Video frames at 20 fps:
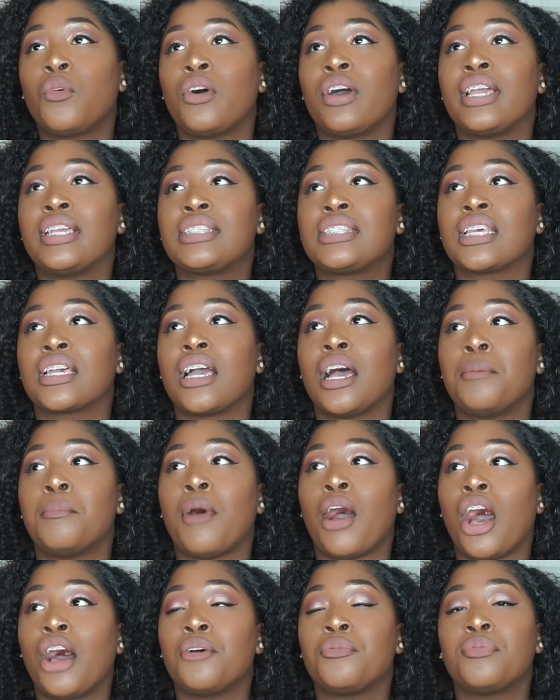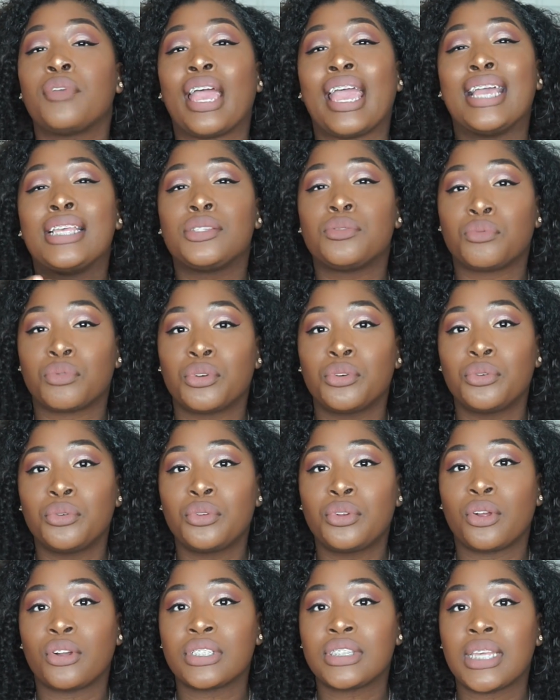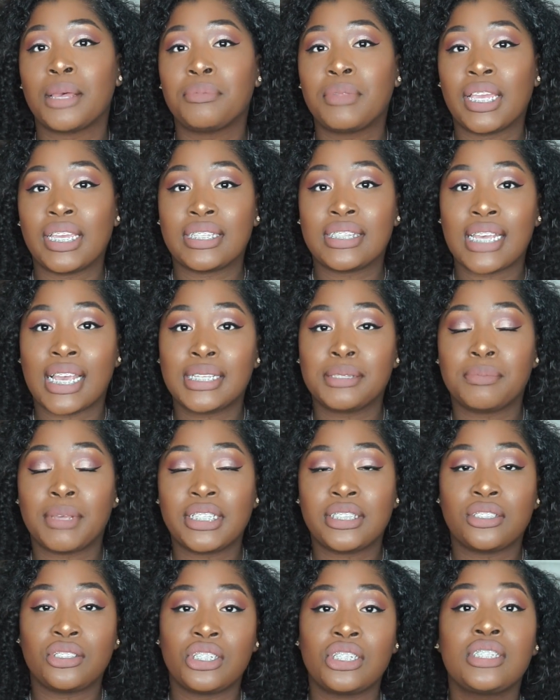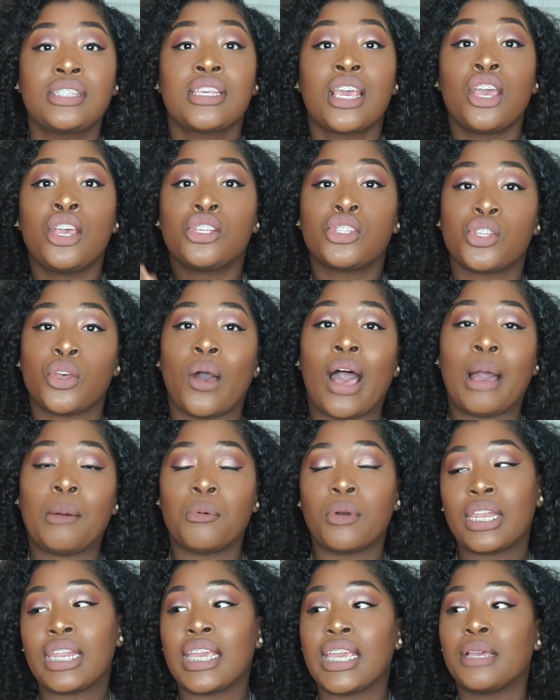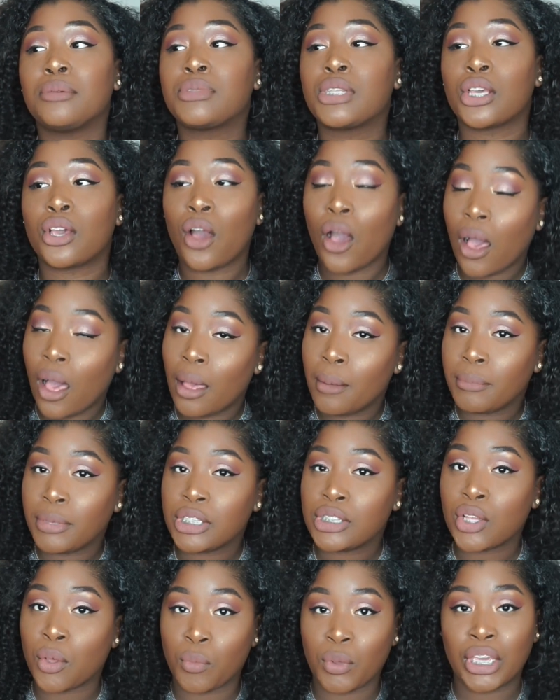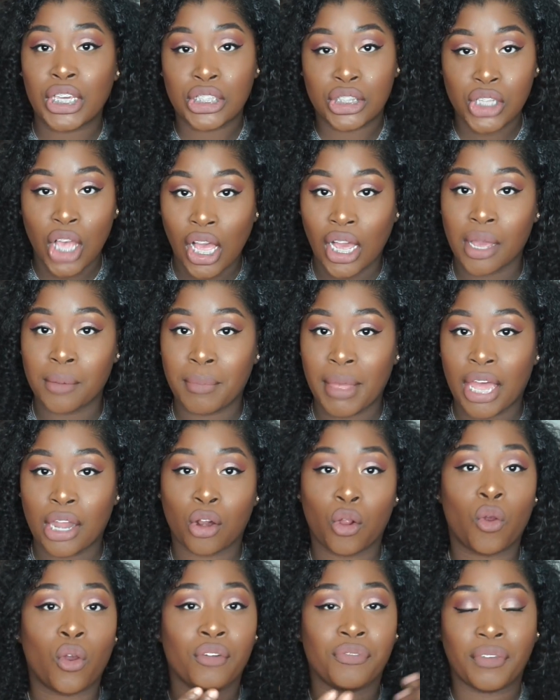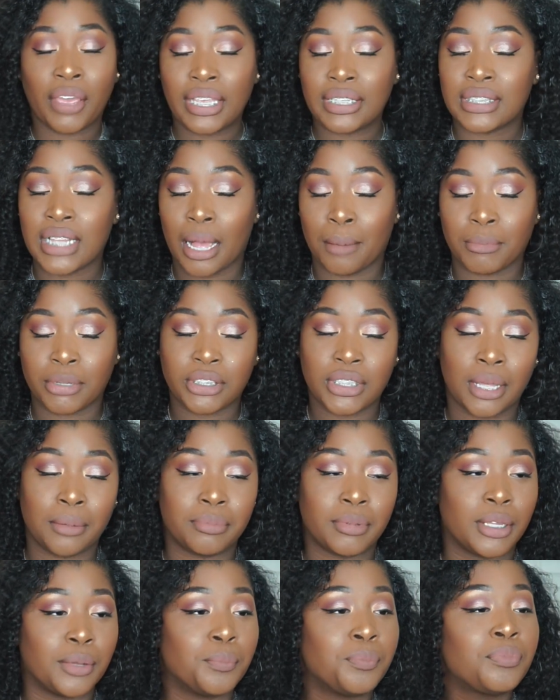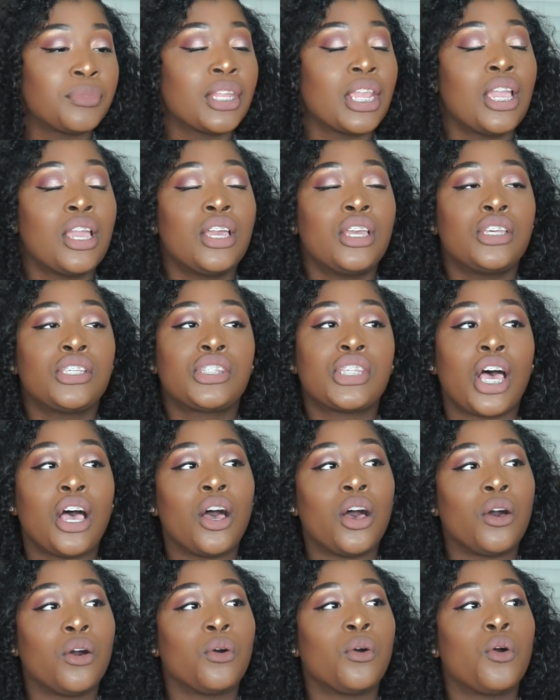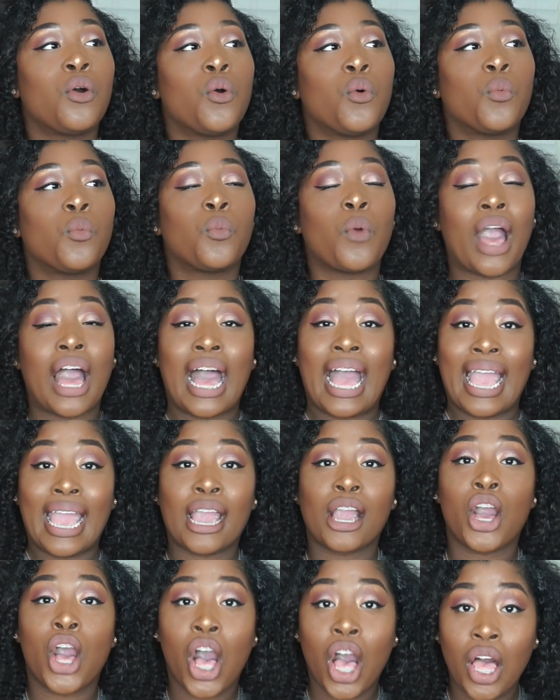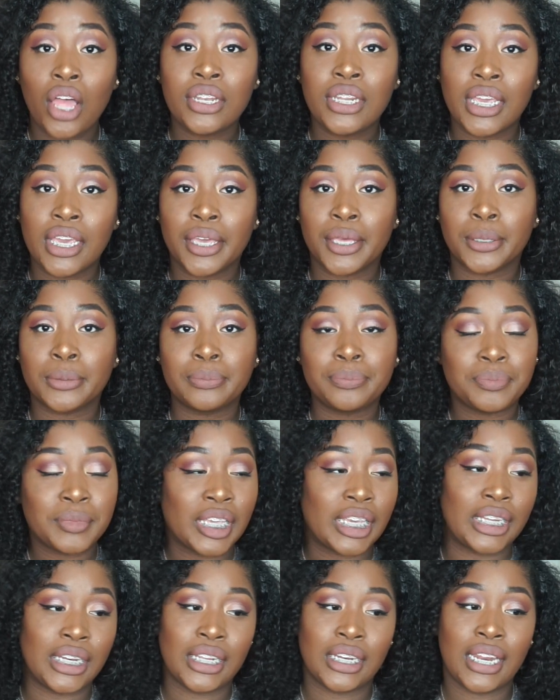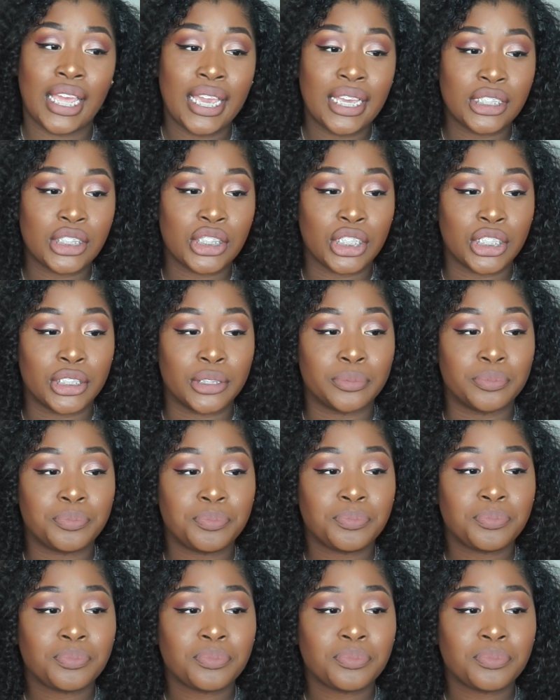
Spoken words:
want to come off as rude or something in text messages. So I wanted him to call me so we could talk about it, or FaceTime or something. So I had called him. He didn't answer.